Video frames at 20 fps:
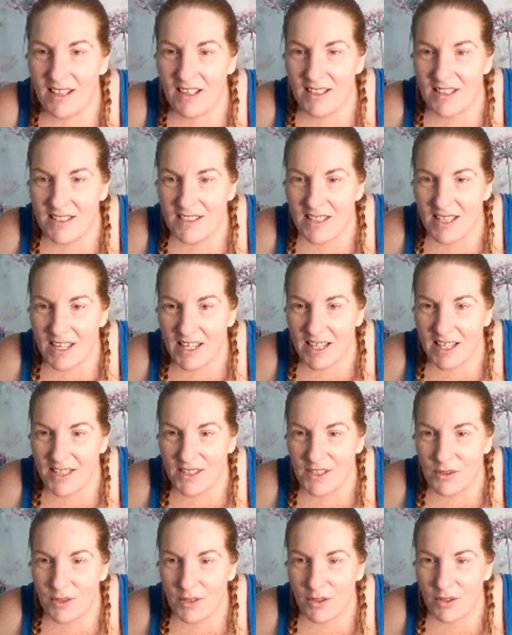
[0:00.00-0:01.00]
Is A
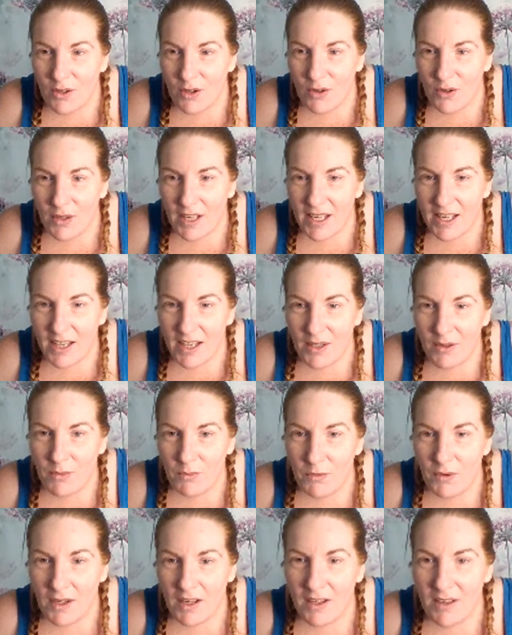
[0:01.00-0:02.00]
doing okay
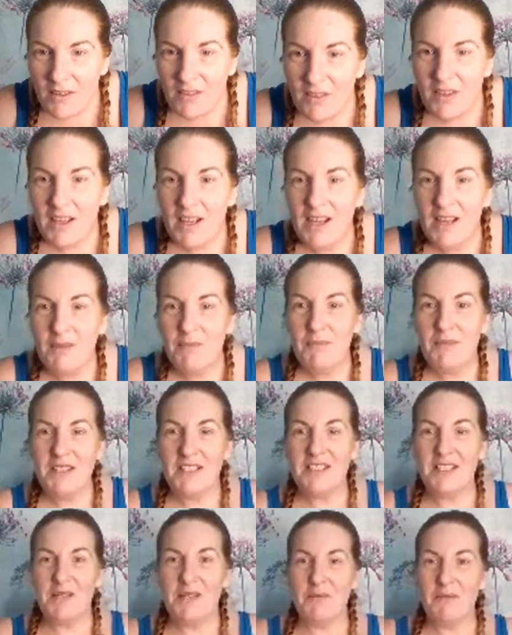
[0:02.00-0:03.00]
and well? I
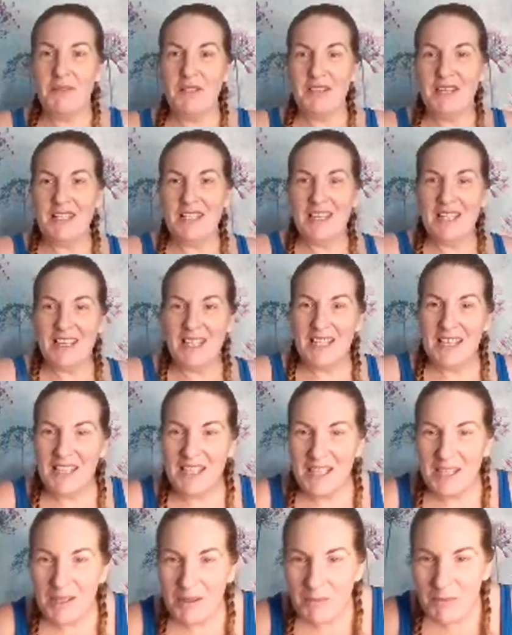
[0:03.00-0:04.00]
miss him
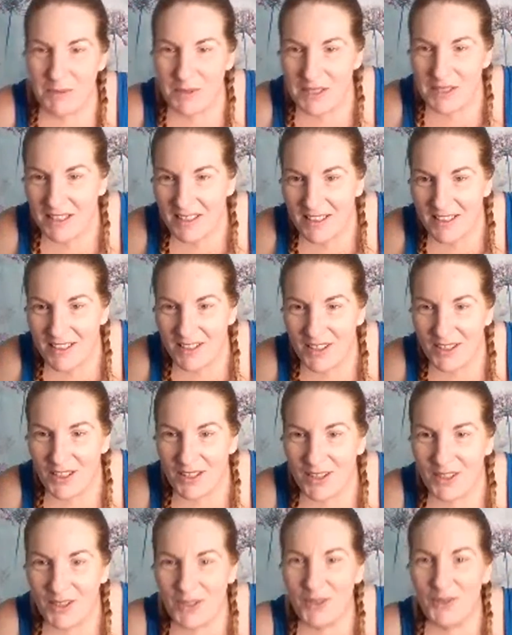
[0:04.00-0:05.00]
heaps.
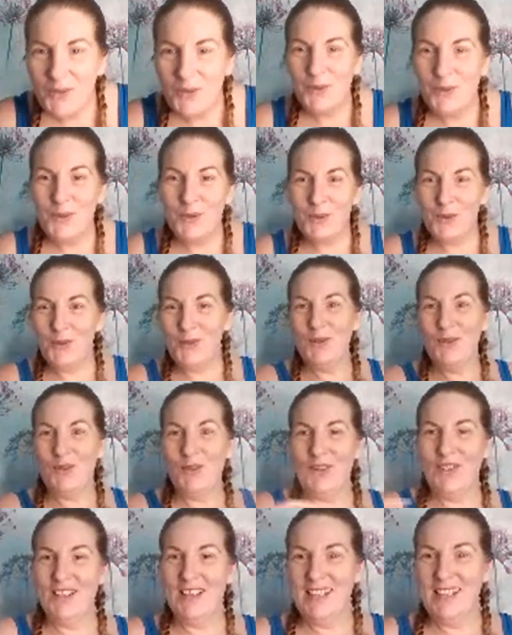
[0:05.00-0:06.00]

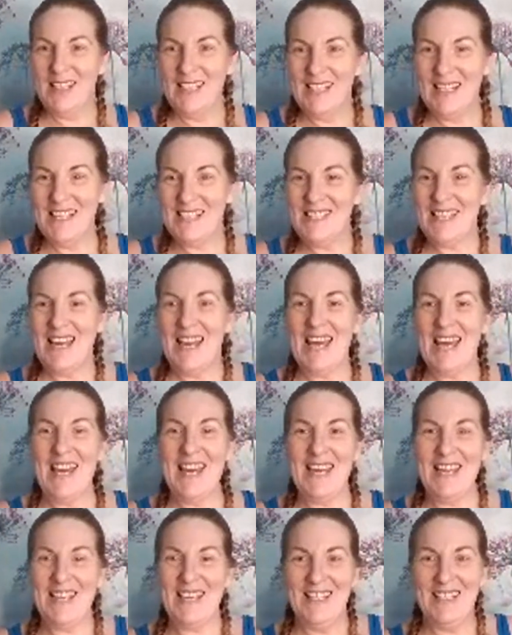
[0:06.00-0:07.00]
Ooh, is
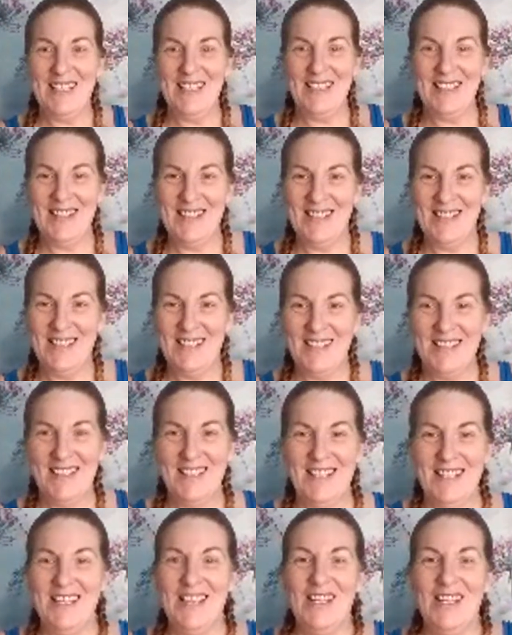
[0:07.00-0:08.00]
A.
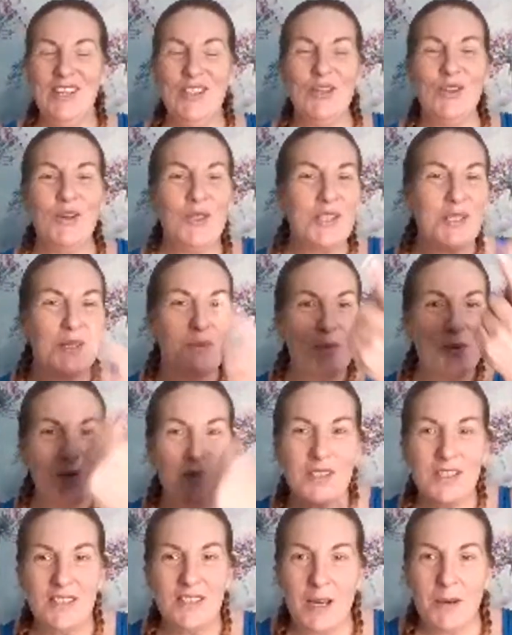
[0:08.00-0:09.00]
You're not
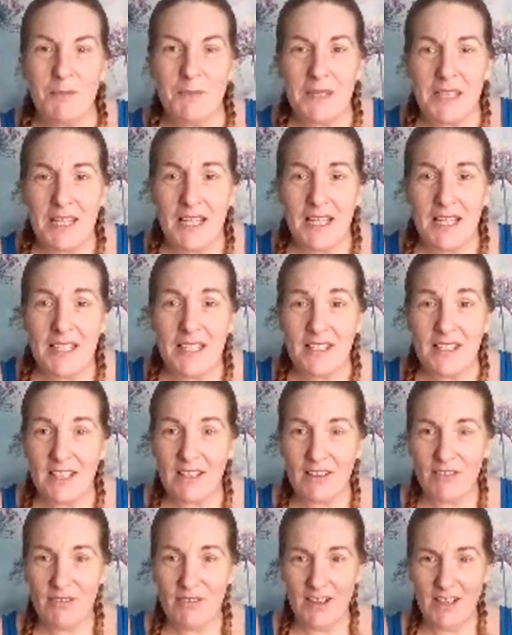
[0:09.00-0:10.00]
supposed to tell me
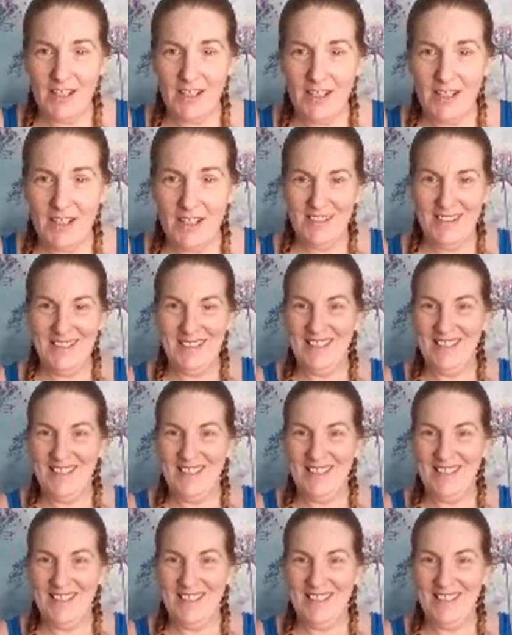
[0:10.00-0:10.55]
anything, fine.